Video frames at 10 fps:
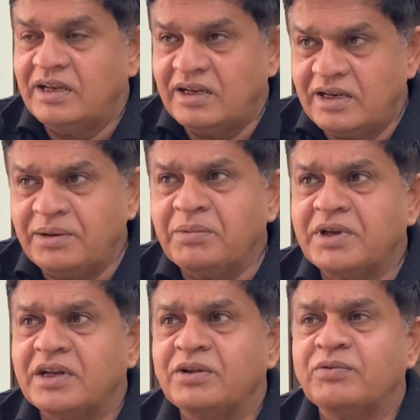Let me
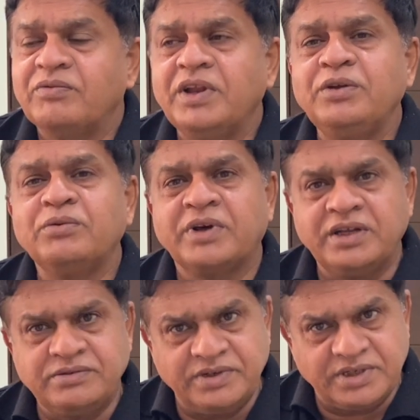tell you, when you
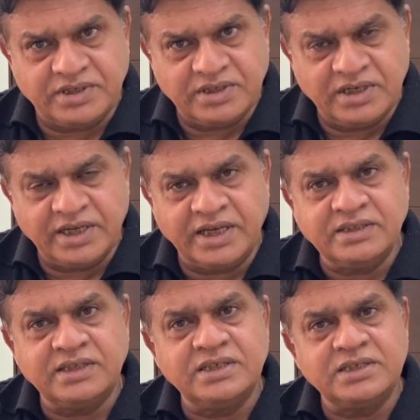graduate, like
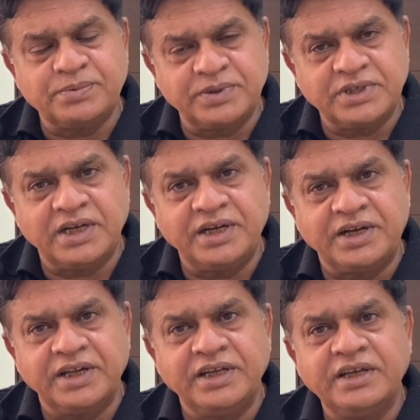NCC special
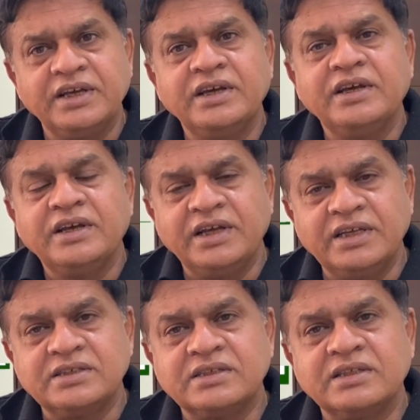entry
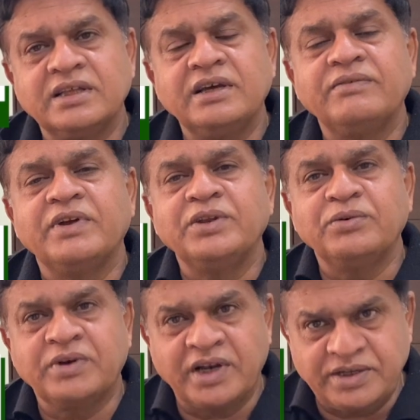is there when
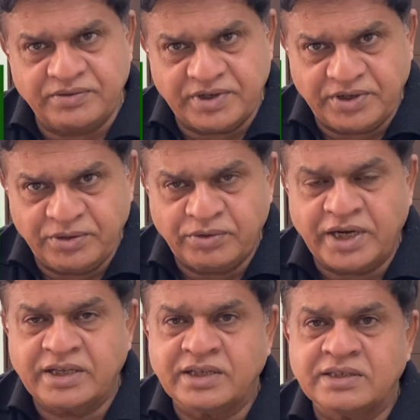you graduate, you
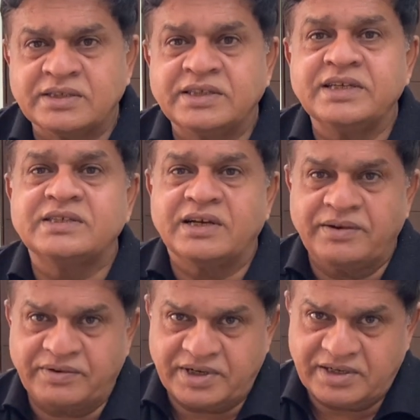get this C
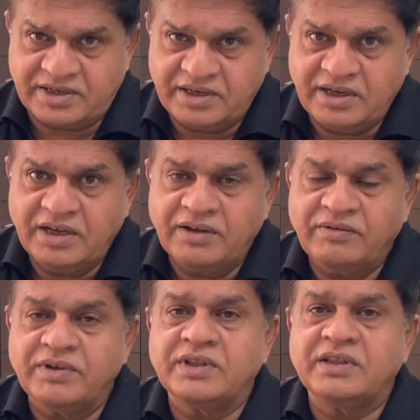certificate
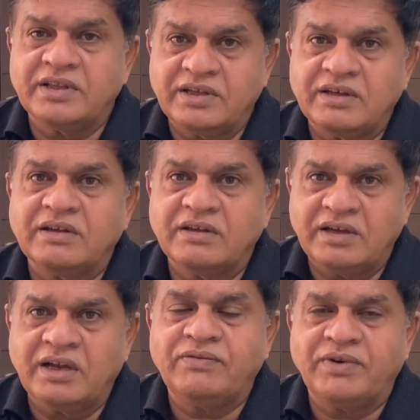with
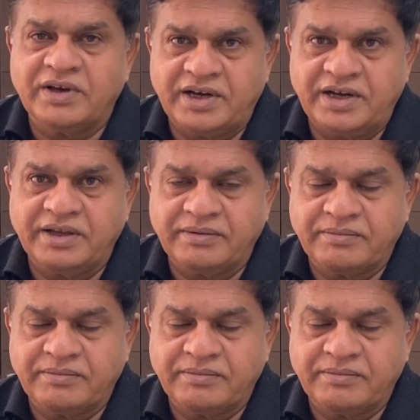alpha grading.